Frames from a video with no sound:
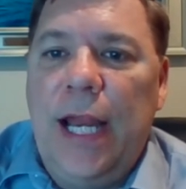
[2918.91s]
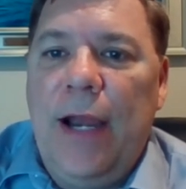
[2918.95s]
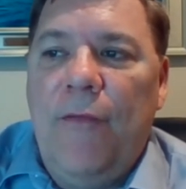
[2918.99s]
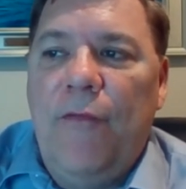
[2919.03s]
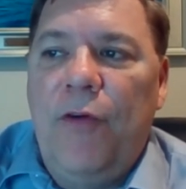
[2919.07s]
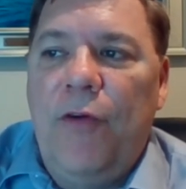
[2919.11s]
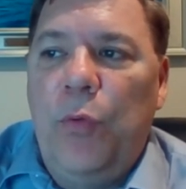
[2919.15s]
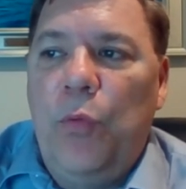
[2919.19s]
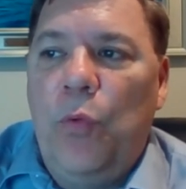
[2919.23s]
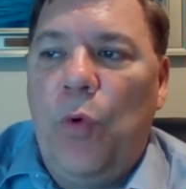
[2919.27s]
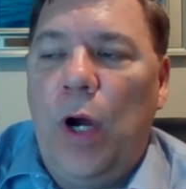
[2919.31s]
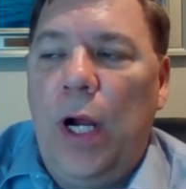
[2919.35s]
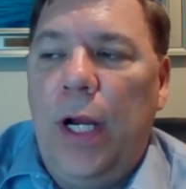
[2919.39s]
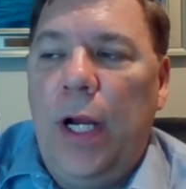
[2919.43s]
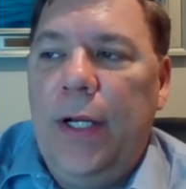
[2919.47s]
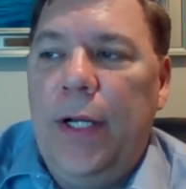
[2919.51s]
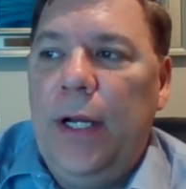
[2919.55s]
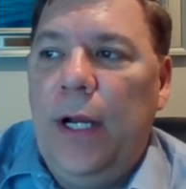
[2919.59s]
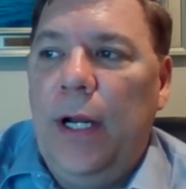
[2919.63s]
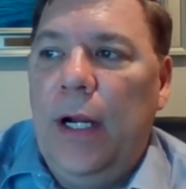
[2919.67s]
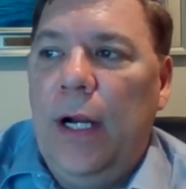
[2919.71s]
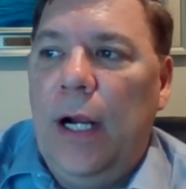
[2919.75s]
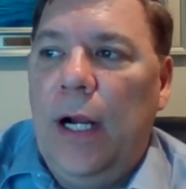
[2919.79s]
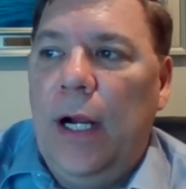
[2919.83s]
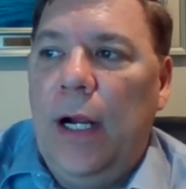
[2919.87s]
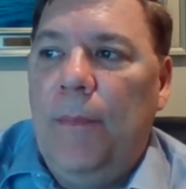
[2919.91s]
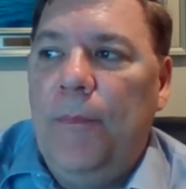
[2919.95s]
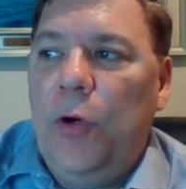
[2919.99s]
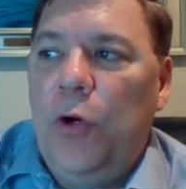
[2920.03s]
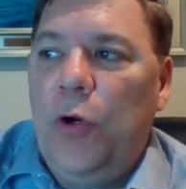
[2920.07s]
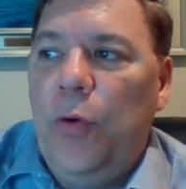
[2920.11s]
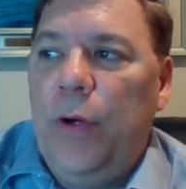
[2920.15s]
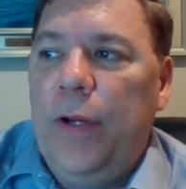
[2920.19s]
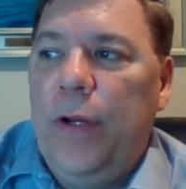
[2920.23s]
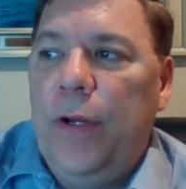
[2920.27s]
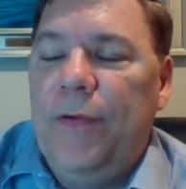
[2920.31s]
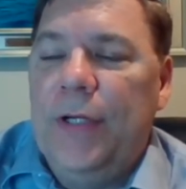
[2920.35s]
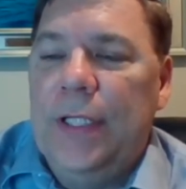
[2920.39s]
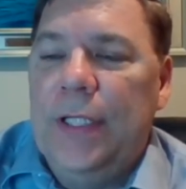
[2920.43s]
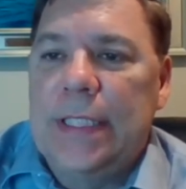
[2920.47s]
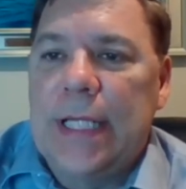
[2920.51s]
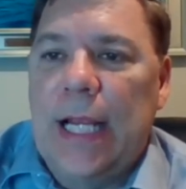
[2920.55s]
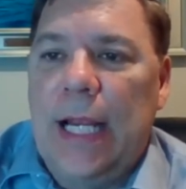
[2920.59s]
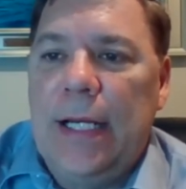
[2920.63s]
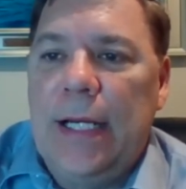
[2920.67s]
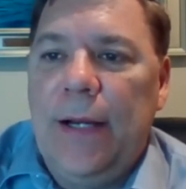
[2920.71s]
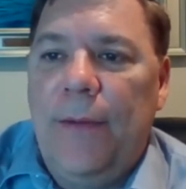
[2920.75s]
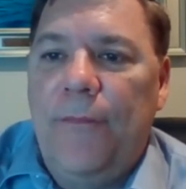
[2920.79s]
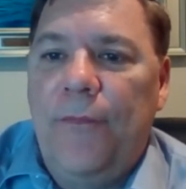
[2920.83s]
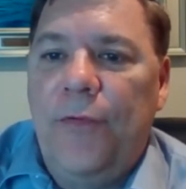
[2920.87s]
everyone um, who even
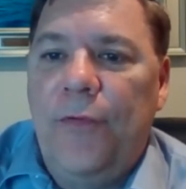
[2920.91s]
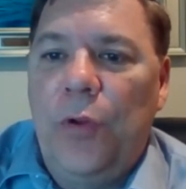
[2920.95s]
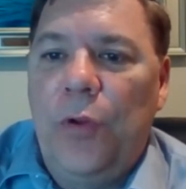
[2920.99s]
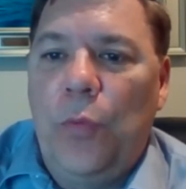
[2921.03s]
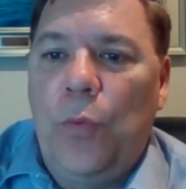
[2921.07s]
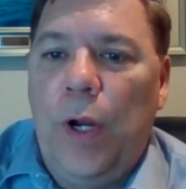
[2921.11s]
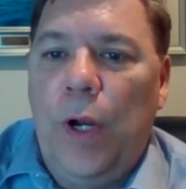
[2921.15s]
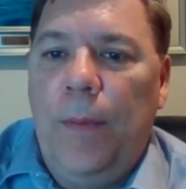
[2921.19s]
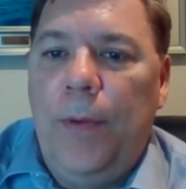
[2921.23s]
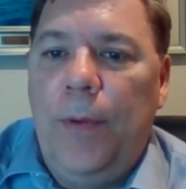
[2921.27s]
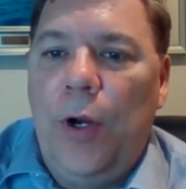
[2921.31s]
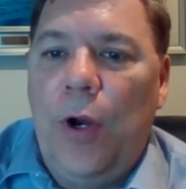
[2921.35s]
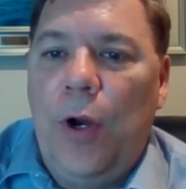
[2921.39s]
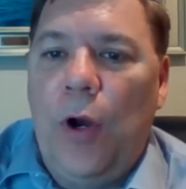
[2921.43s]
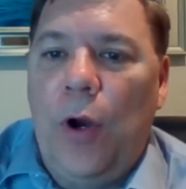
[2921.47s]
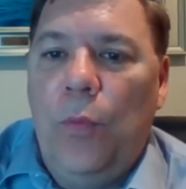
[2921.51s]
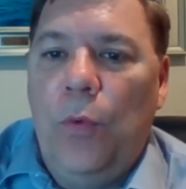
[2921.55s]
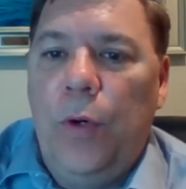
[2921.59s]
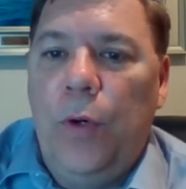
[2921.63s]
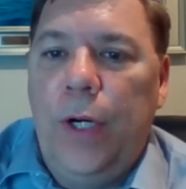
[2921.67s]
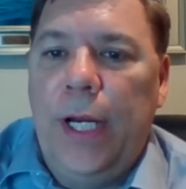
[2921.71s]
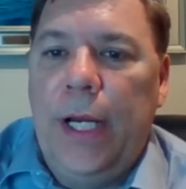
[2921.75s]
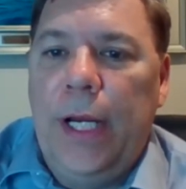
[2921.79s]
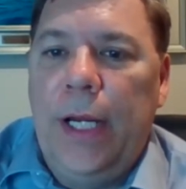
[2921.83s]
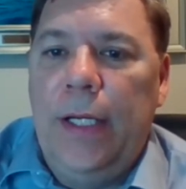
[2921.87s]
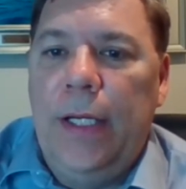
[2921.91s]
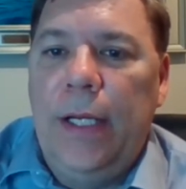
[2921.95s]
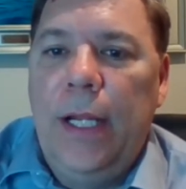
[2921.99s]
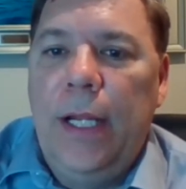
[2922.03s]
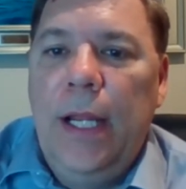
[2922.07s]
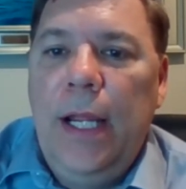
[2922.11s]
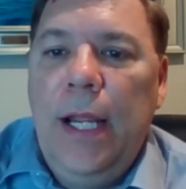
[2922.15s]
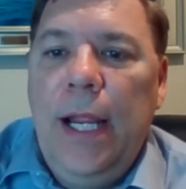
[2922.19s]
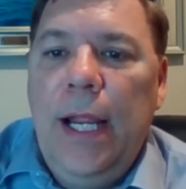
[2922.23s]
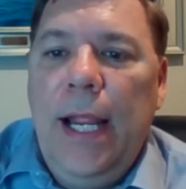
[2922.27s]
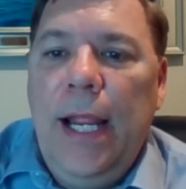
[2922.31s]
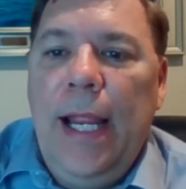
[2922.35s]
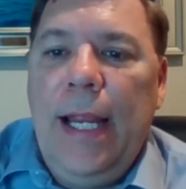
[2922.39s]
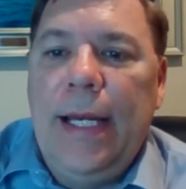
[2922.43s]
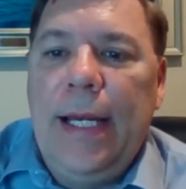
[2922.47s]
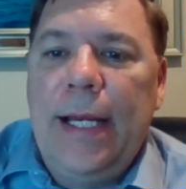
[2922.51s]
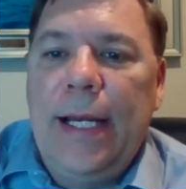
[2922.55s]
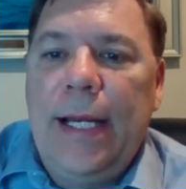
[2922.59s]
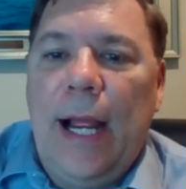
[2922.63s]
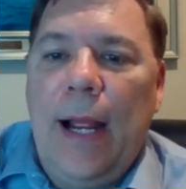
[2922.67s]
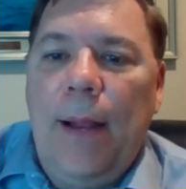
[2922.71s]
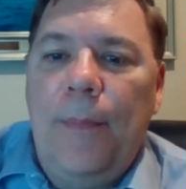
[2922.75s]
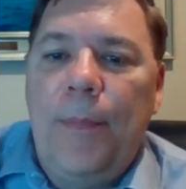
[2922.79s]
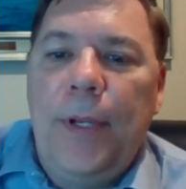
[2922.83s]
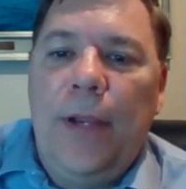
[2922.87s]
signed up for the webinar will get a
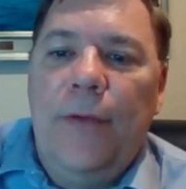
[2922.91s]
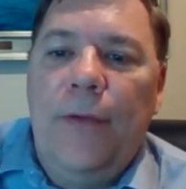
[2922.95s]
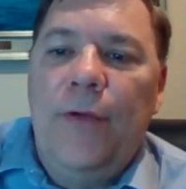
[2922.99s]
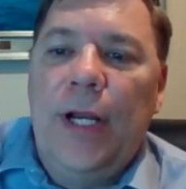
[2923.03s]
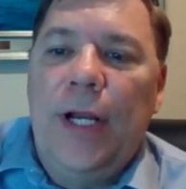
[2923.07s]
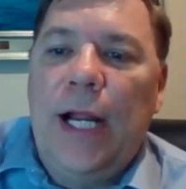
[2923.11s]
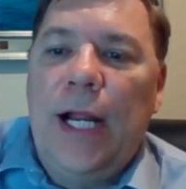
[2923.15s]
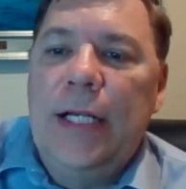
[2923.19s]
copy of it.